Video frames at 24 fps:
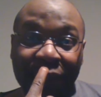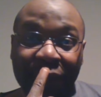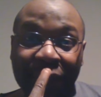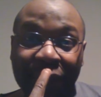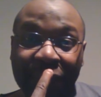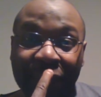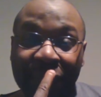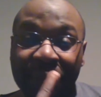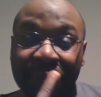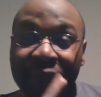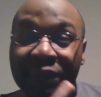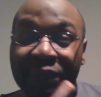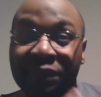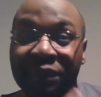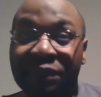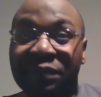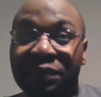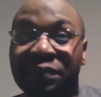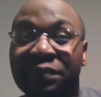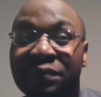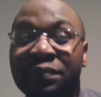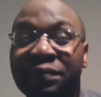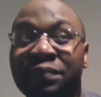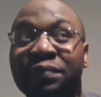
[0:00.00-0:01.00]

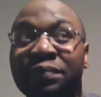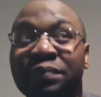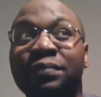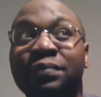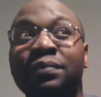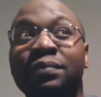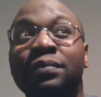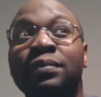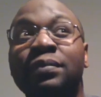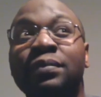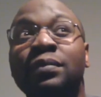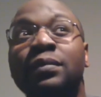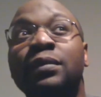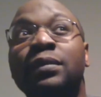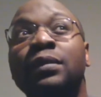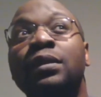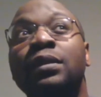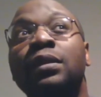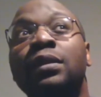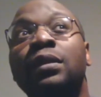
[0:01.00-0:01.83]
No one is speaking in this clip.